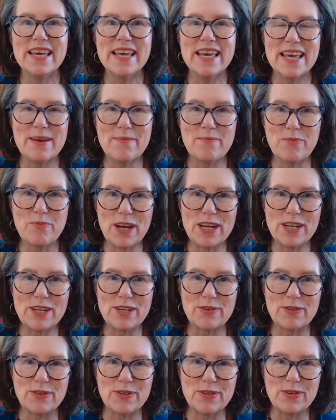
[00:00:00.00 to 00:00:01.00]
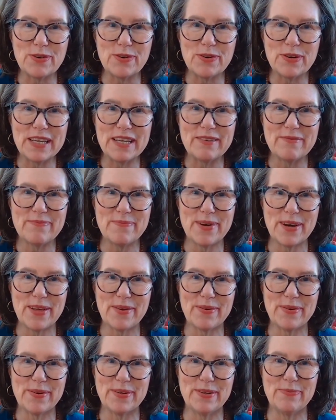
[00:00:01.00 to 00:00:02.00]
embrace your journey of
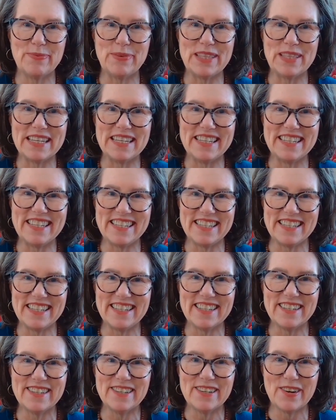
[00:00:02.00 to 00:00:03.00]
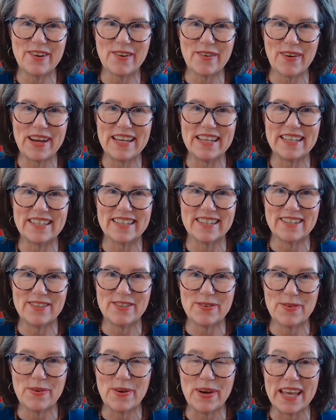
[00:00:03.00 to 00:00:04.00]
motherhood with intention, grace, and
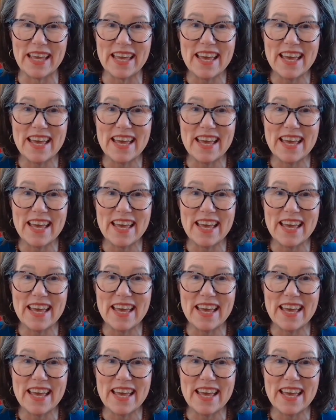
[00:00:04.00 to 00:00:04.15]
joy.